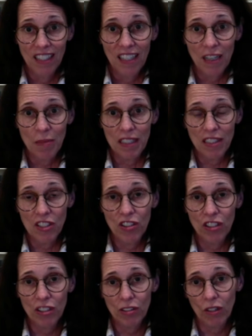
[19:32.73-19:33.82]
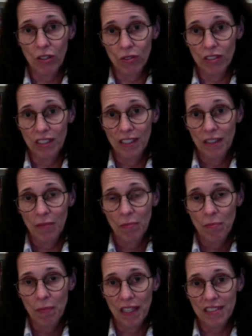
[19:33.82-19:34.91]
I mean, you're your own
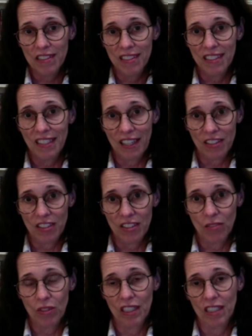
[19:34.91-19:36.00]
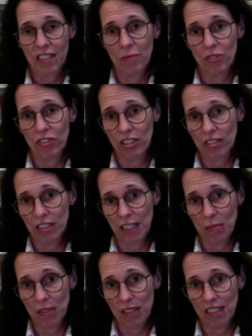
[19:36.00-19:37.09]
best doctor when it comes to your
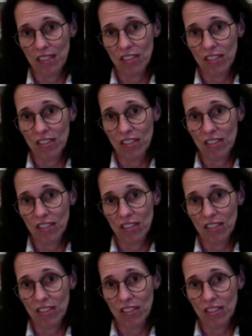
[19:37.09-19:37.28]
diabetes.